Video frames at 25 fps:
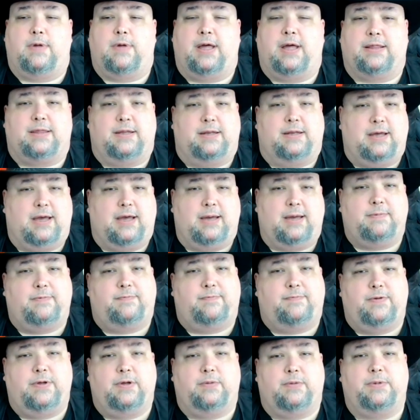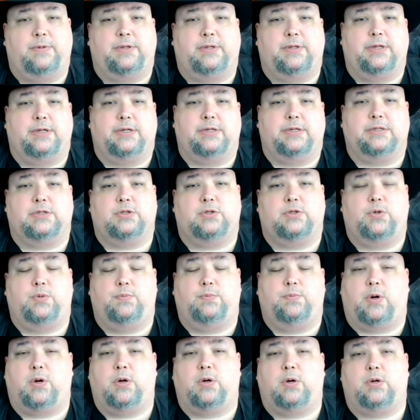at the time of filming this,
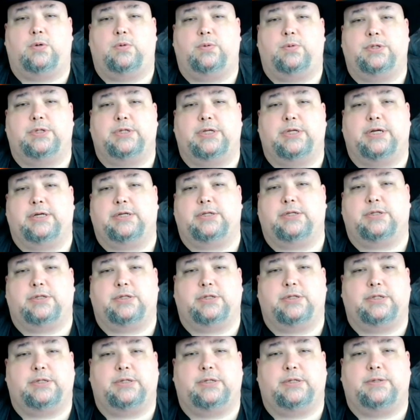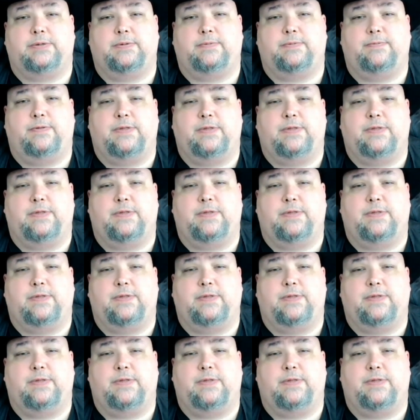tomorrow is actually